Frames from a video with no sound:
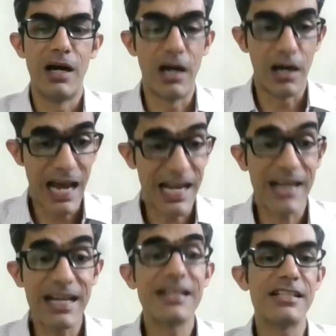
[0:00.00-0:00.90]
an
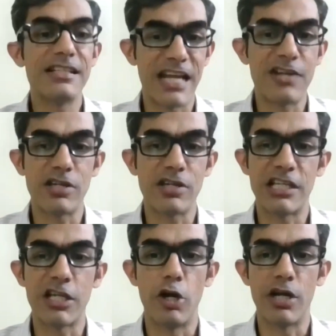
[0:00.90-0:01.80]
identity-centric
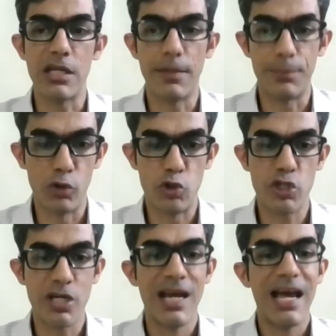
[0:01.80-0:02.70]
security
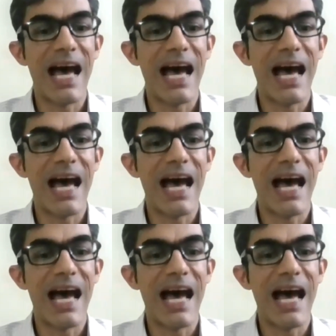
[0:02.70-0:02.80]
approach.